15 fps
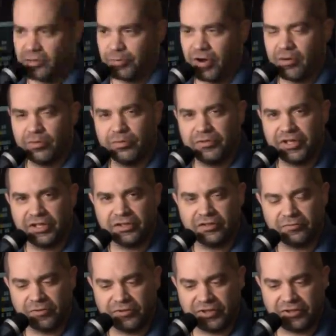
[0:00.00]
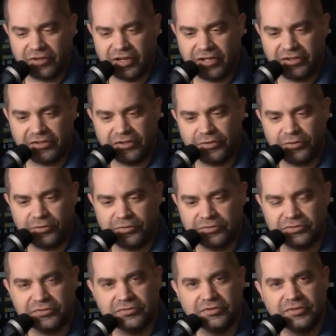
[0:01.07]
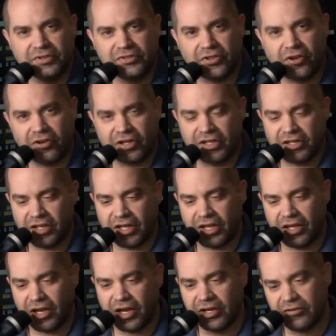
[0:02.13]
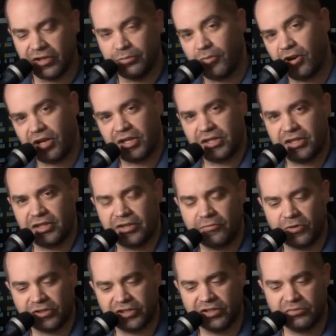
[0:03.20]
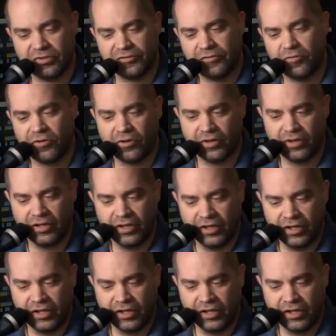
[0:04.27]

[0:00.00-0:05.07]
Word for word: they're probably really trying to target a higher-end market than they've worked in before,